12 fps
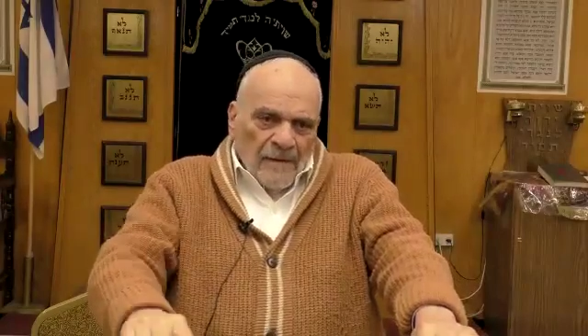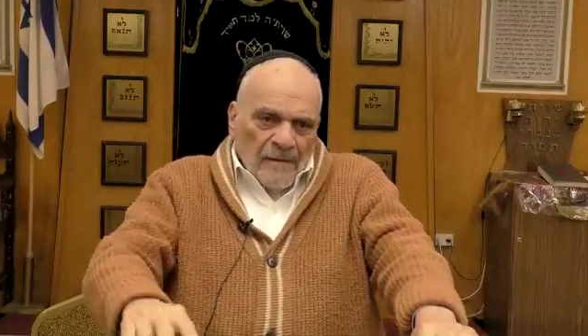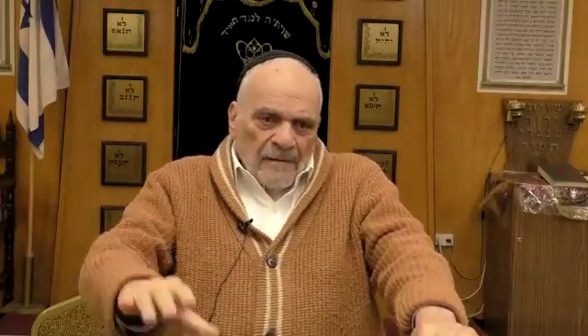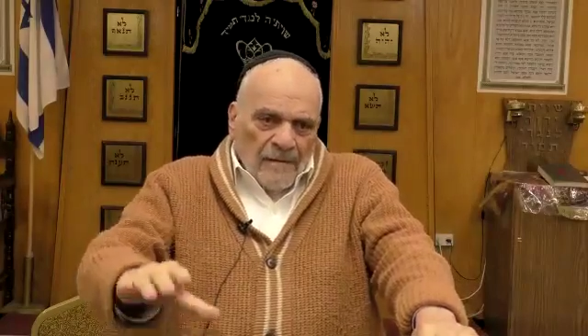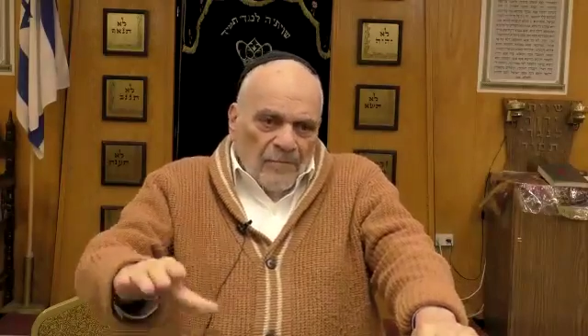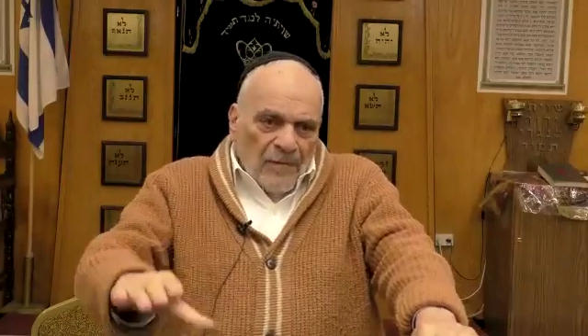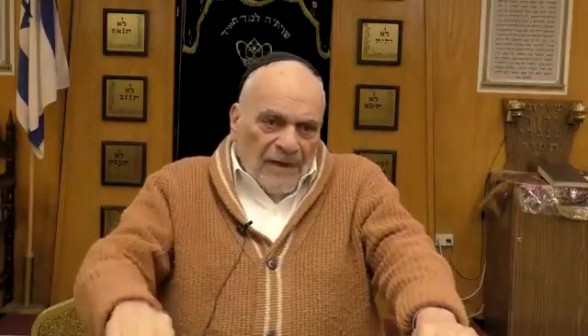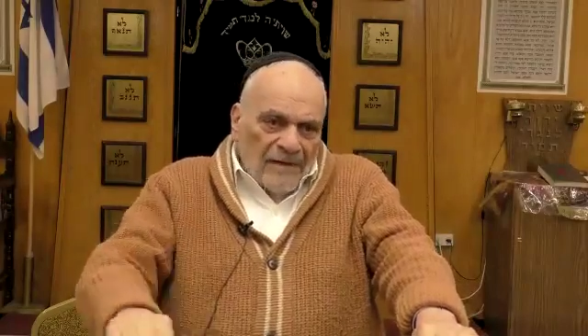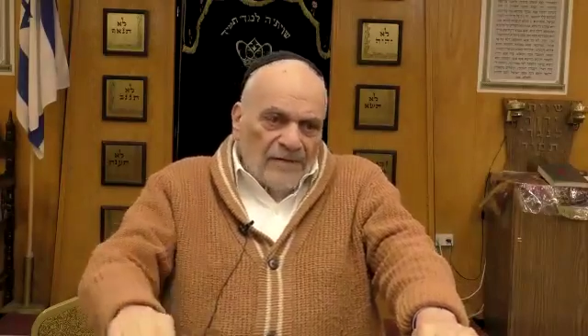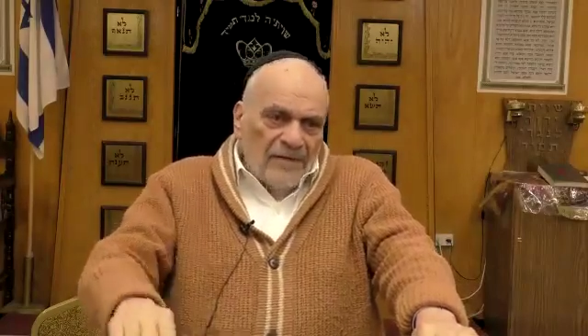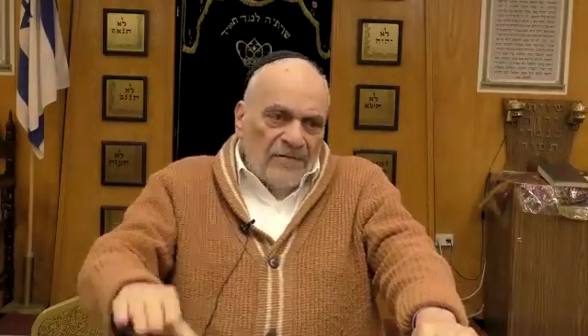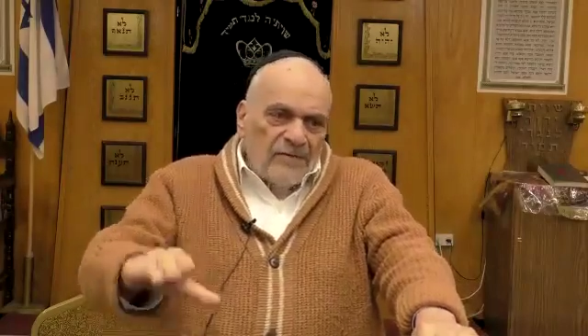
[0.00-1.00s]
The
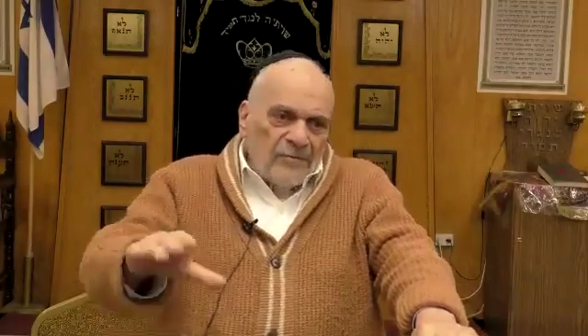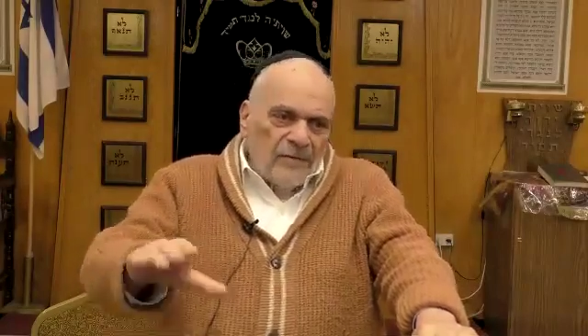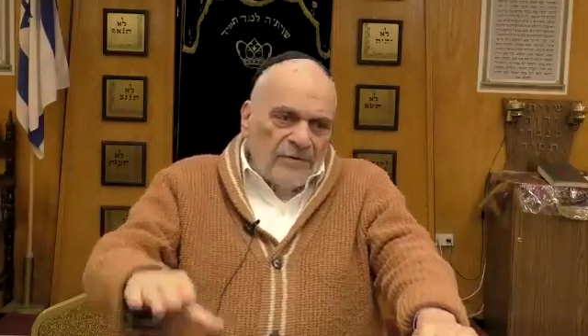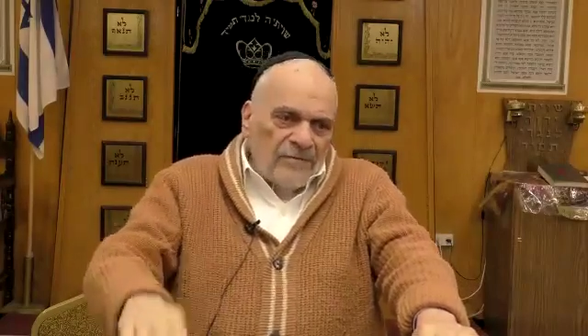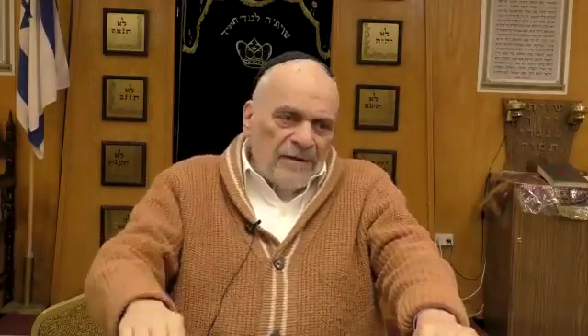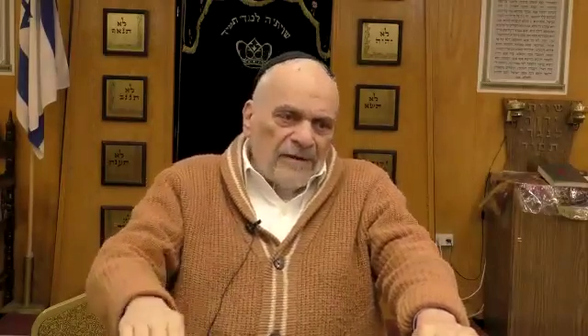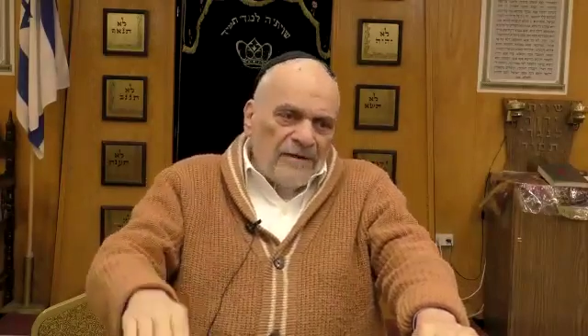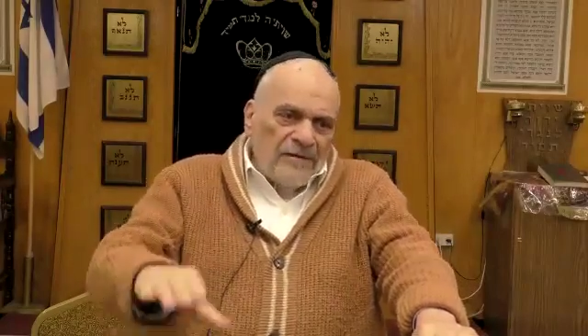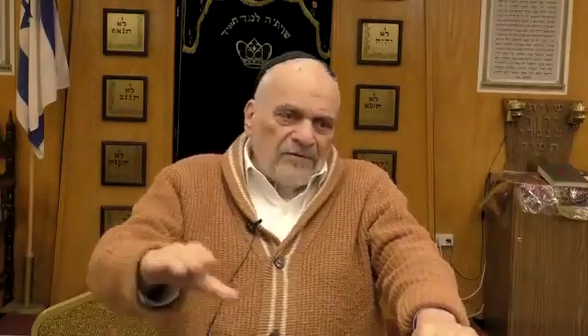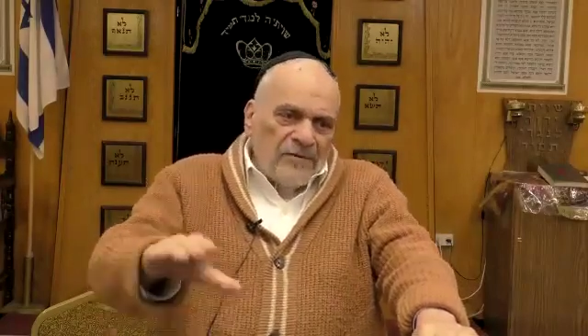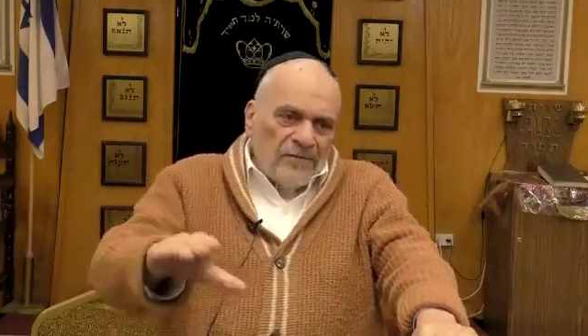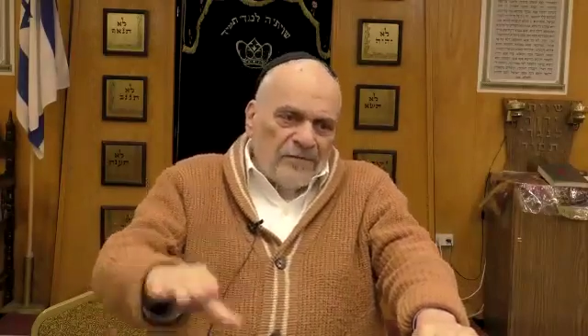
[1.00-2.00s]
Makos were there
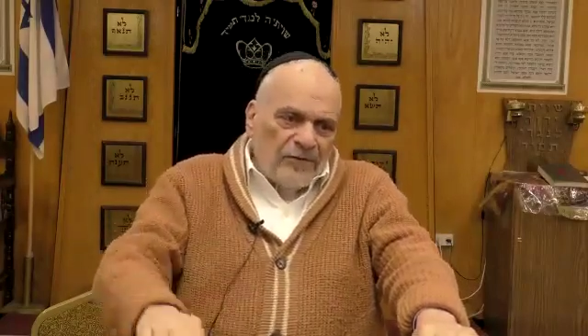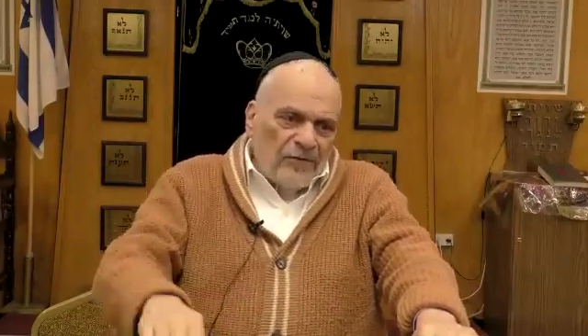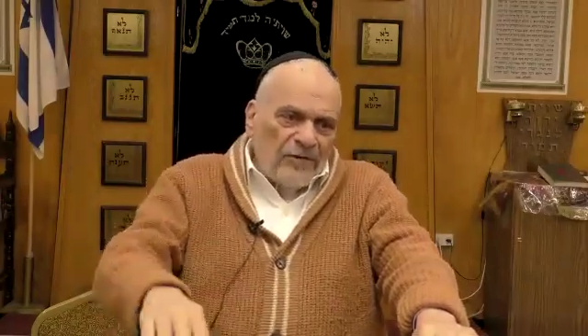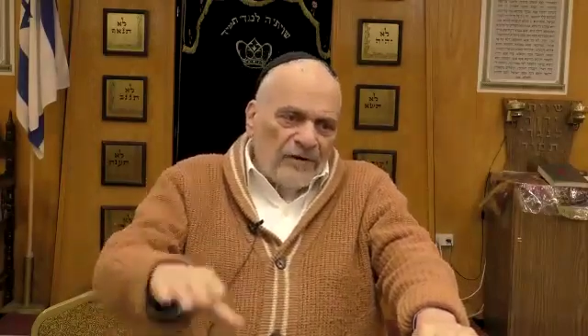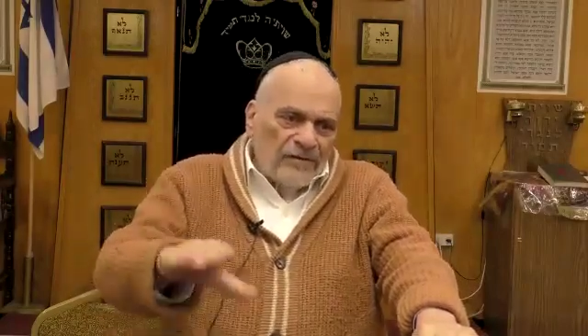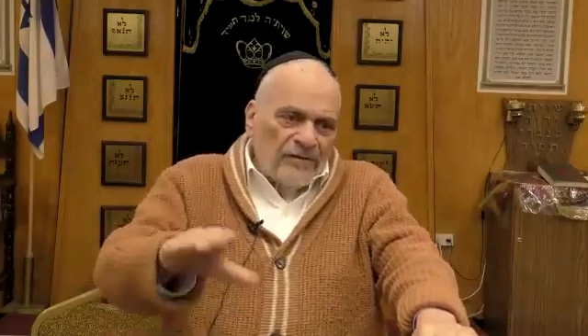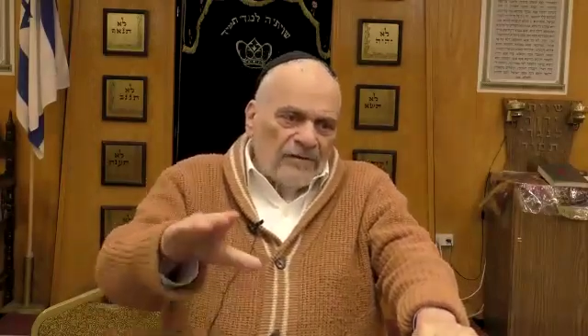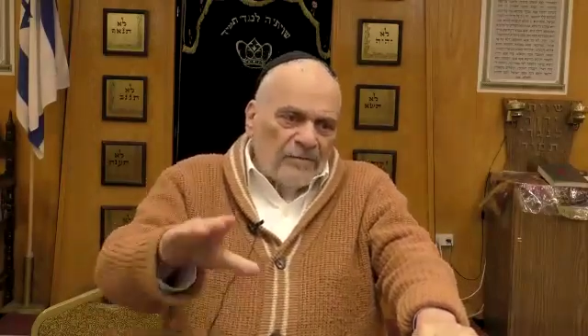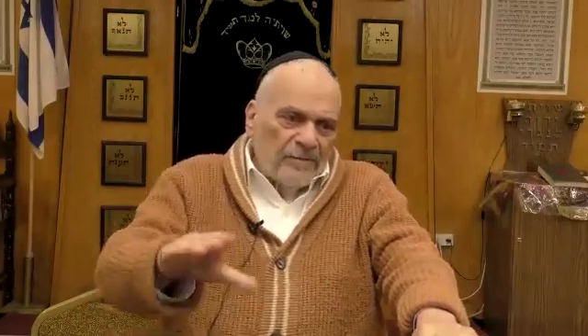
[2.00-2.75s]
to force